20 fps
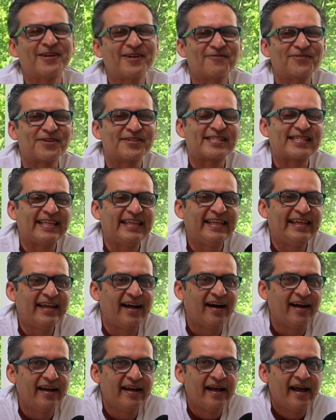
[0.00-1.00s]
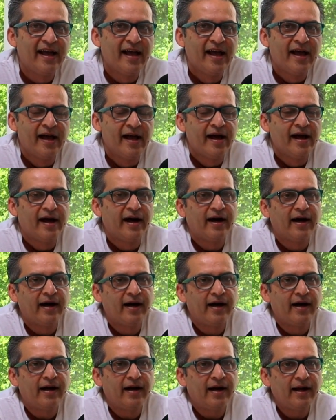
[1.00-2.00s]
one of those DEI.
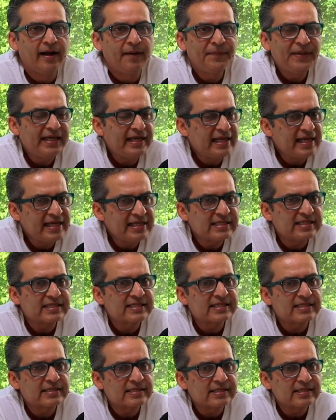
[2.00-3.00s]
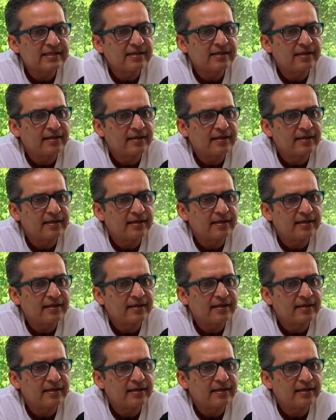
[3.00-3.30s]
I mean, it's